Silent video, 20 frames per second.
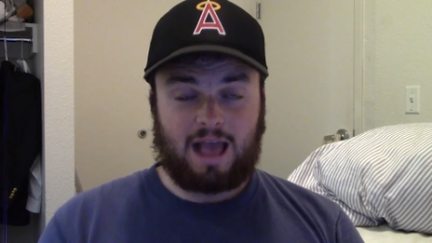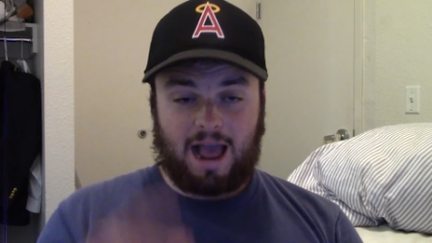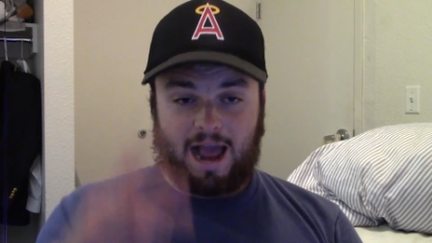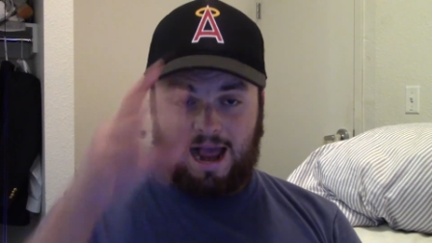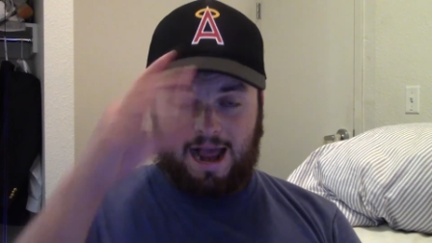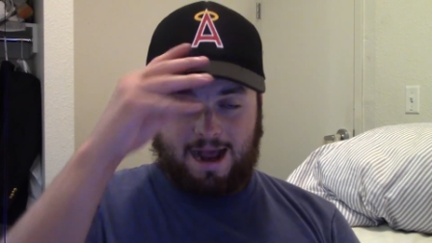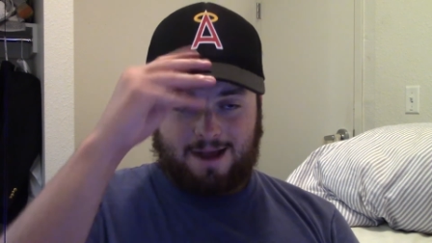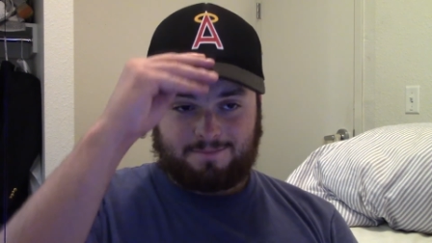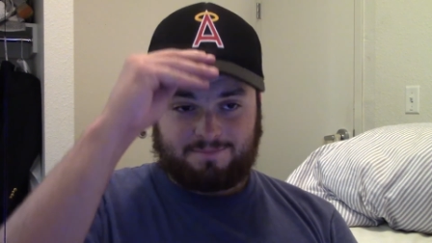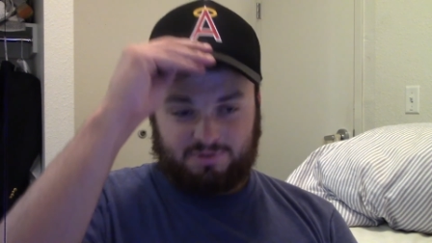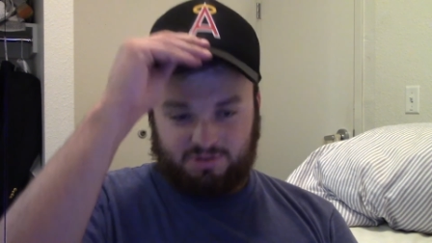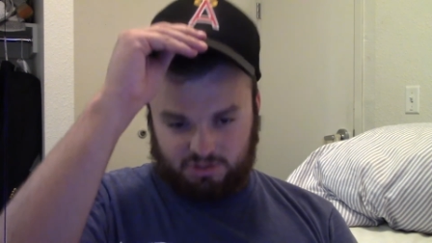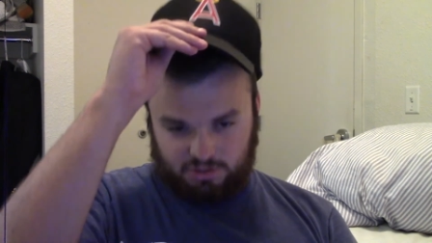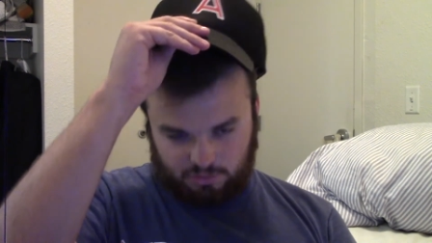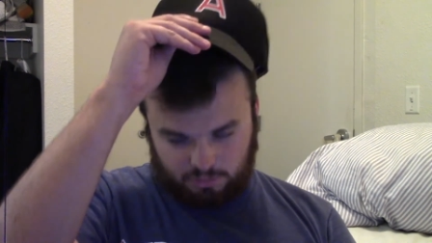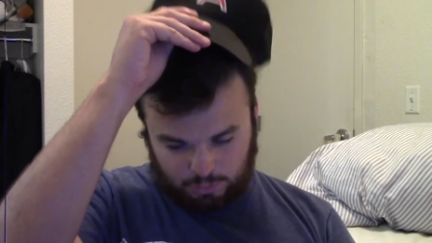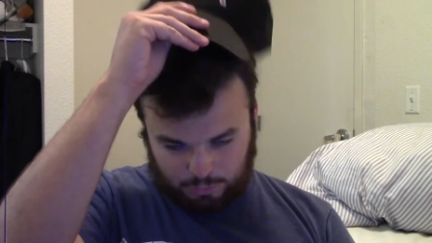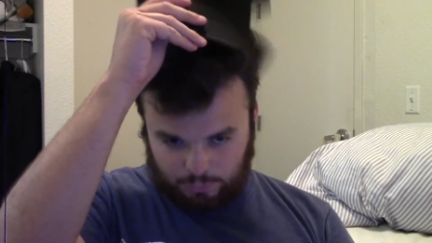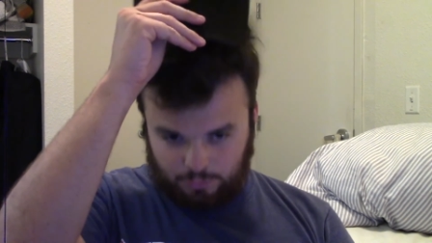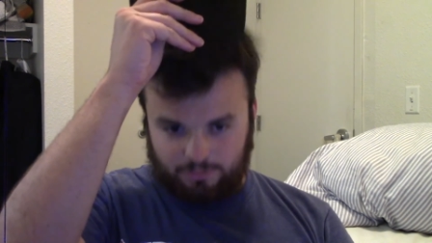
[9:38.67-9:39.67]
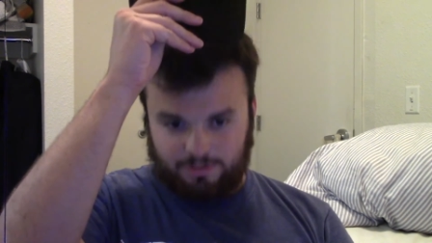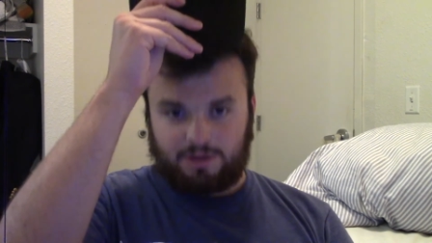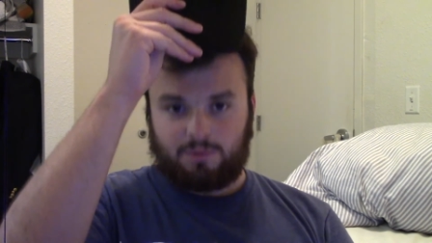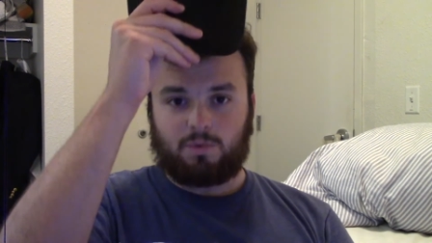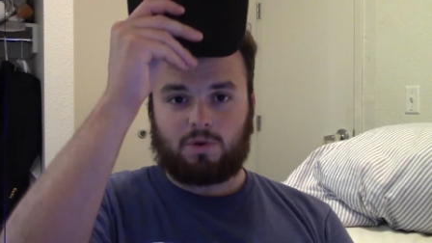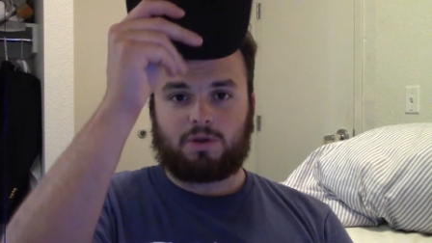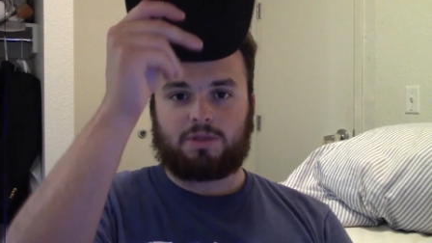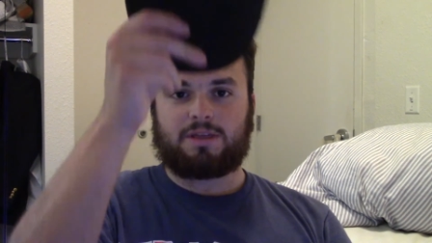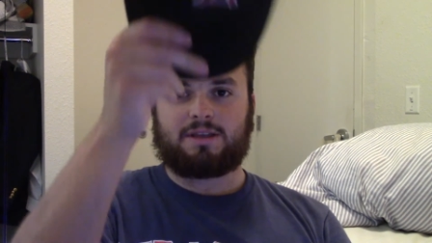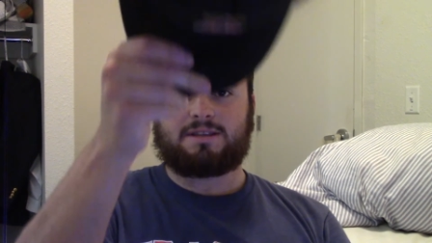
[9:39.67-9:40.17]
absolutely
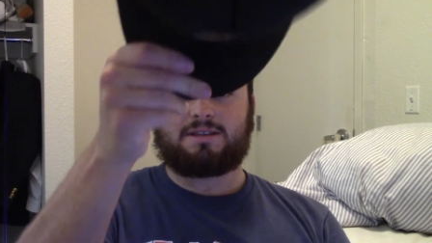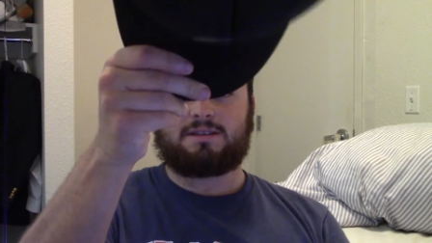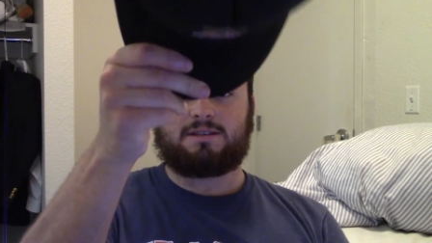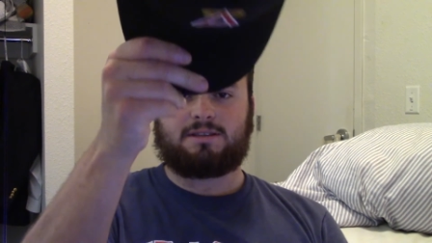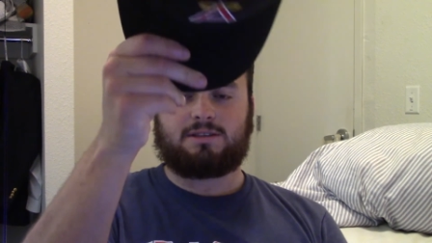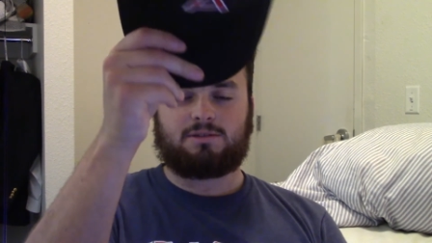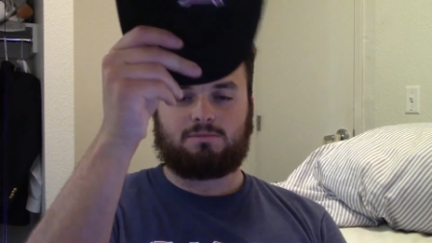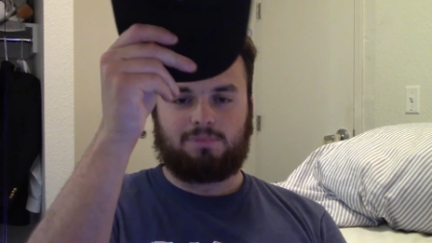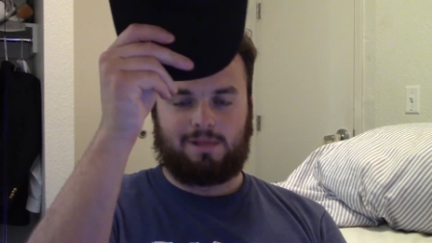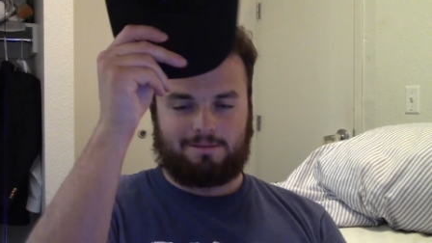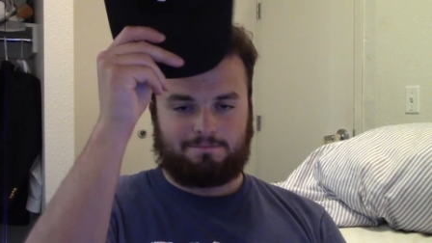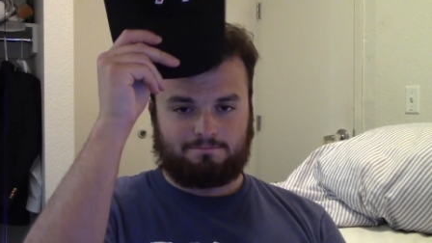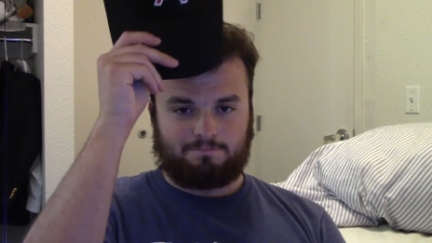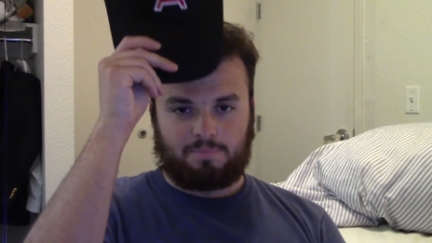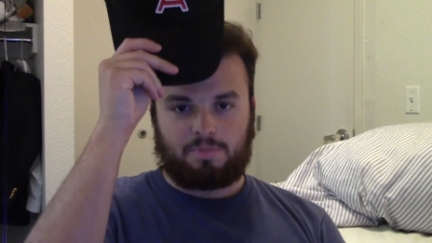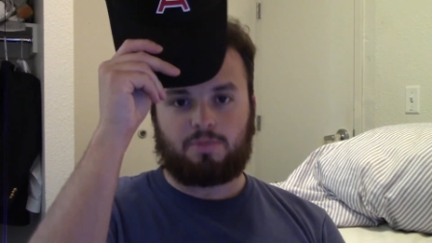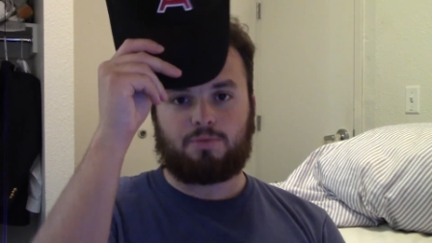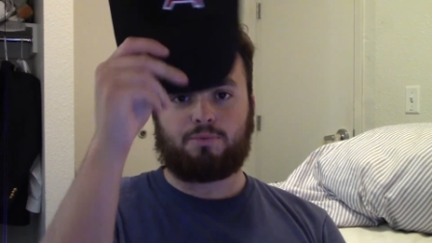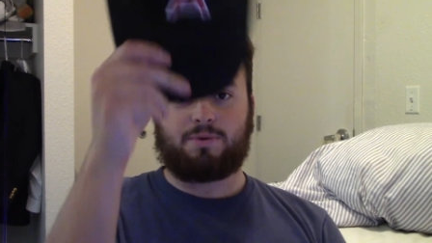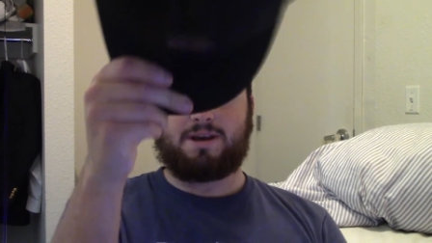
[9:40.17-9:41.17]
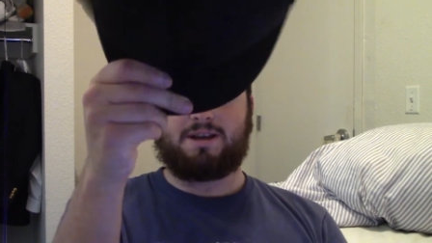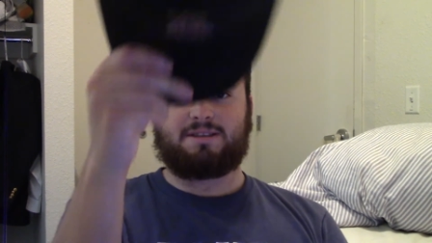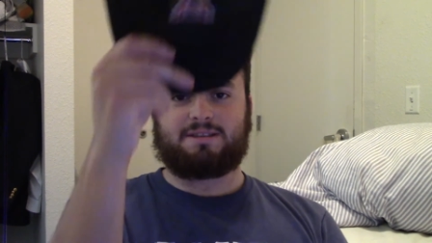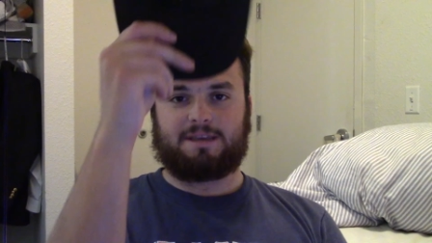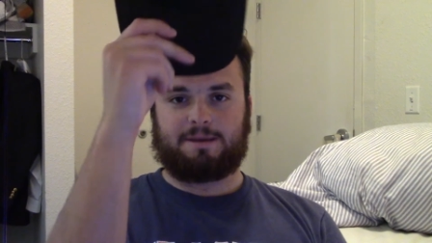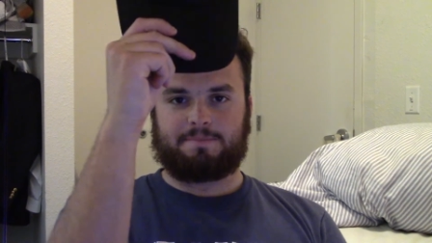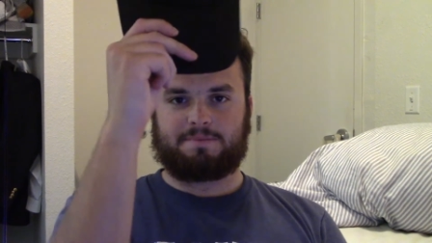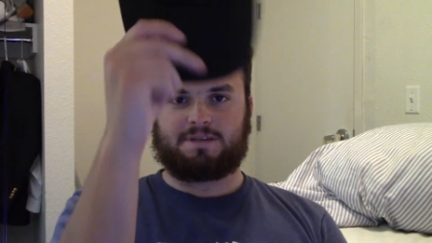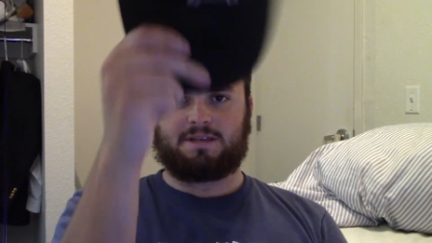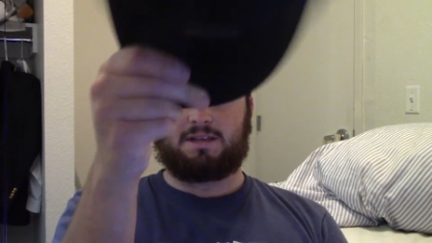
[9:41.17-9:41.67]
worth it. Like three
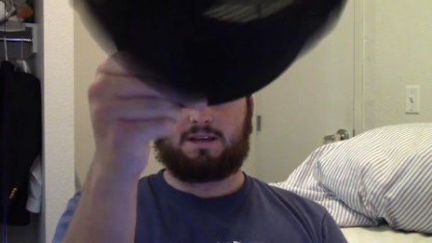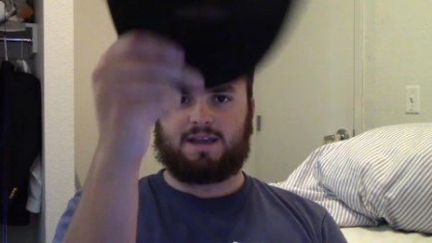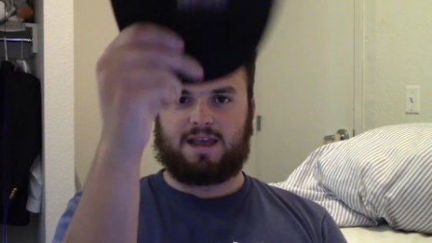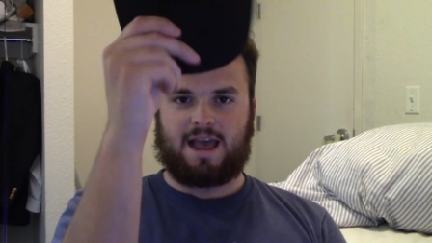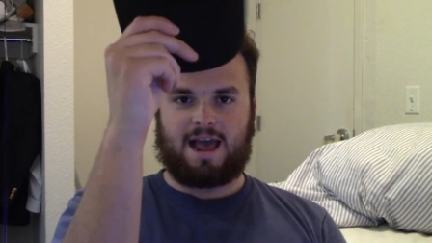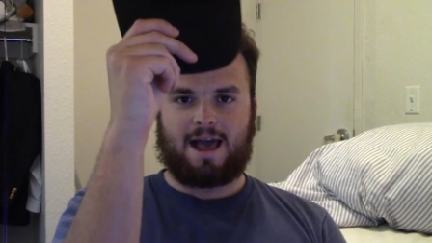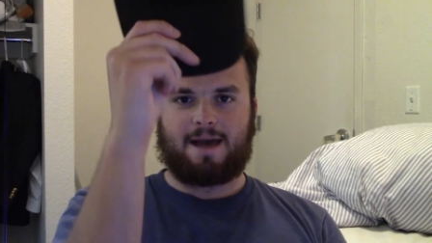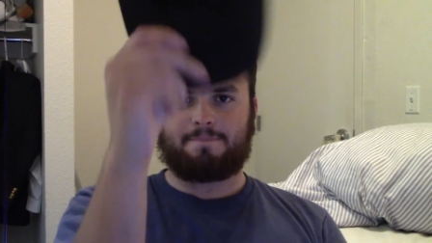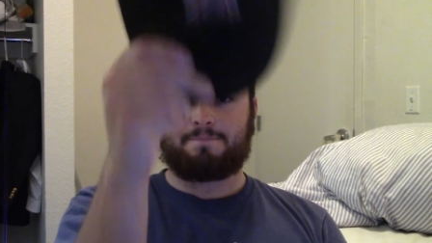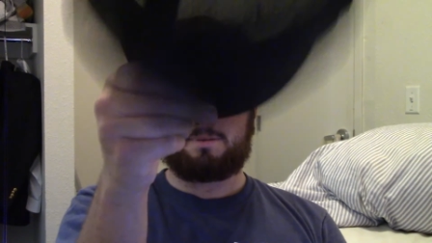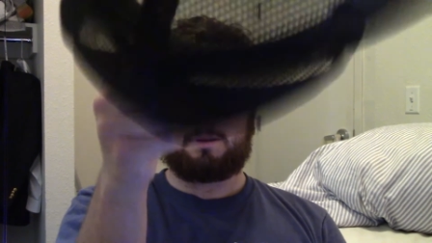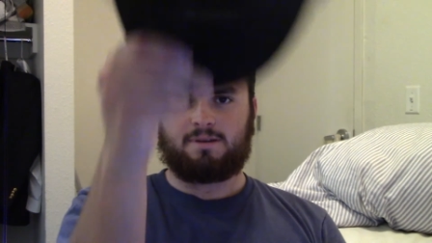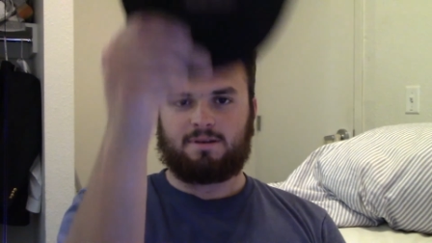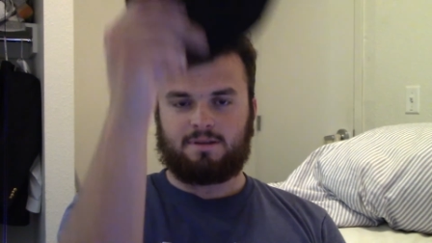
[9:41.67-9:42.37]
tips of the cap.